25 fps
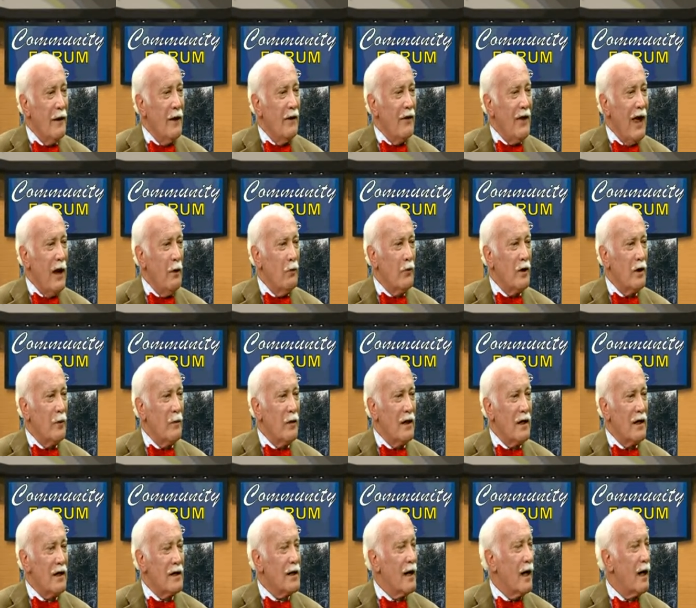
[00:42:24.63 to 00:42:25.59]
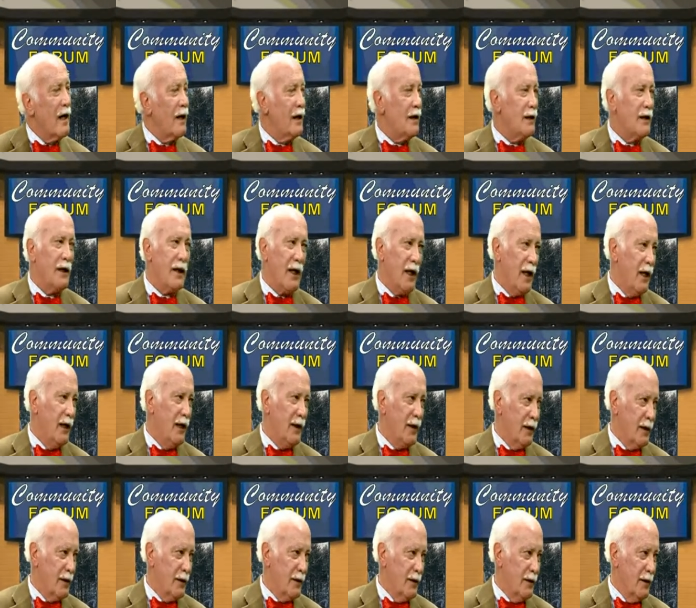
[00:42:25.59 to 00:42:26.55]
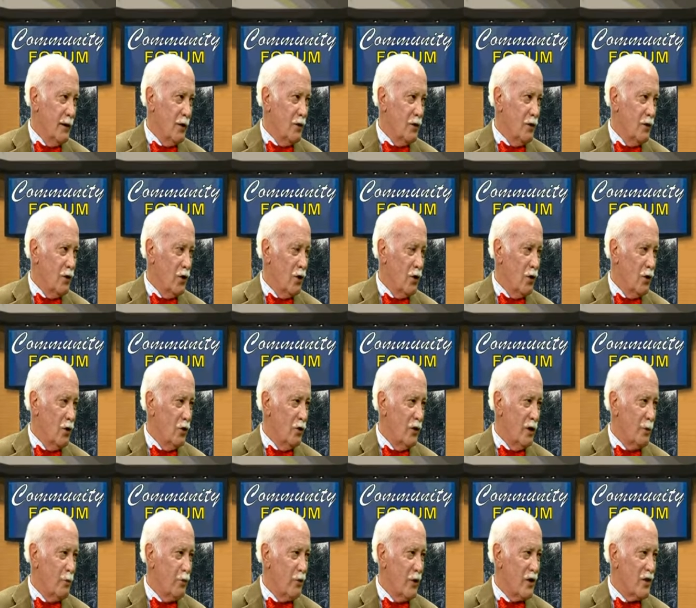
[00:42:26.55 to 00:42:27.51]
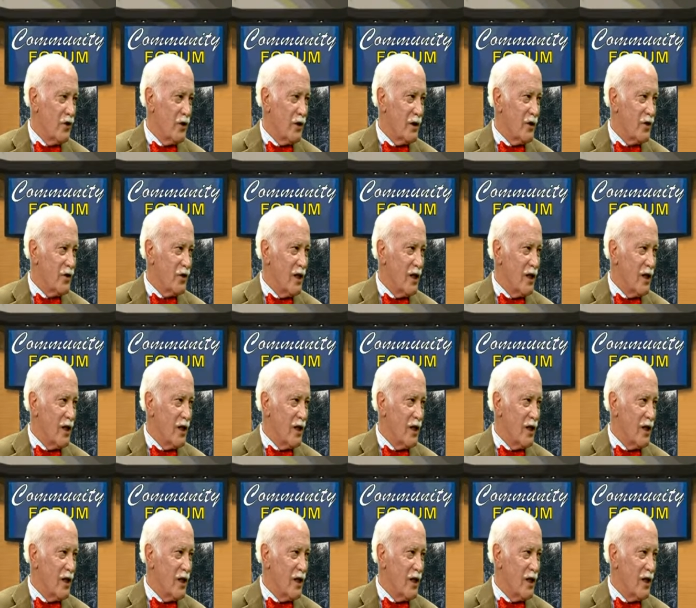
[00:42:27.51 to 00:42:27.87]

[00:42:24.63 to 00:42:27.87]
That would have been entirely alien to the early presidents.